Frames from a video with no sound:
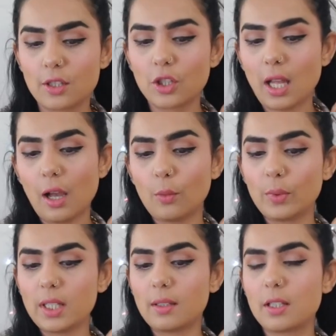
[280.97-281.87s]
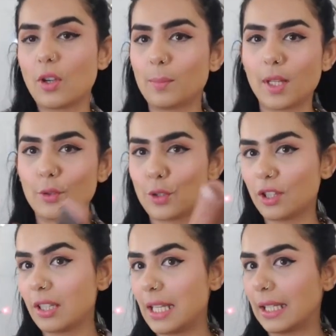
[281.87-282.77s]
So now we jump down
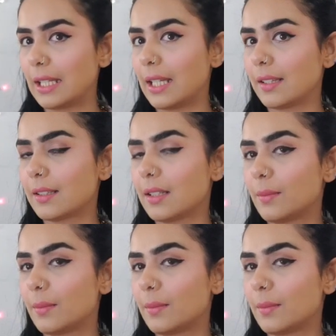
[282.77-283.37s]
to the technique.